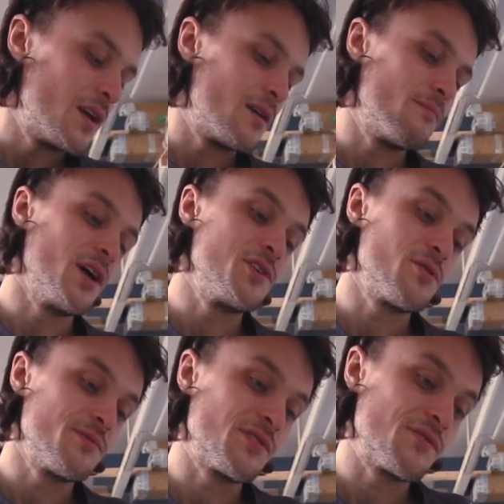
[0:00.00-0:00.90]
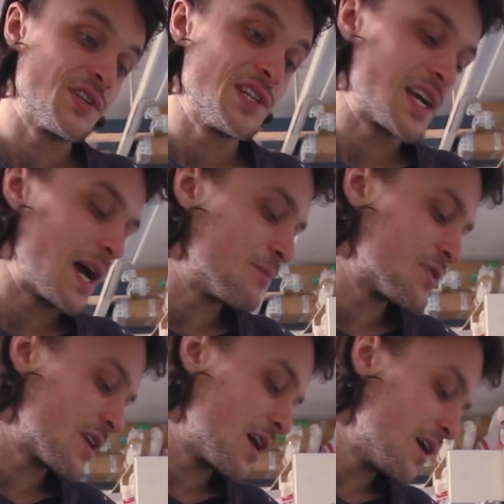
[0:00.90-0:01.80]
And my job is obviously to
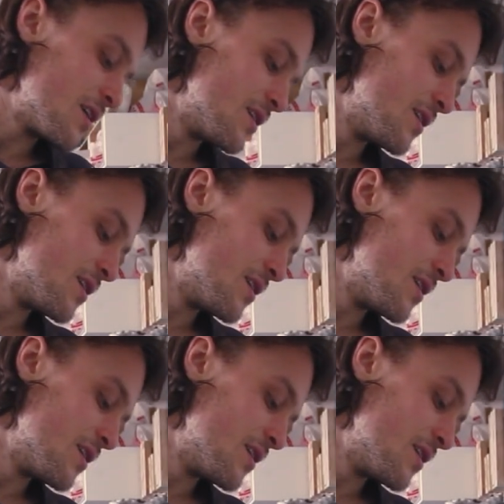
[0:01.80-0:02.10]
capture that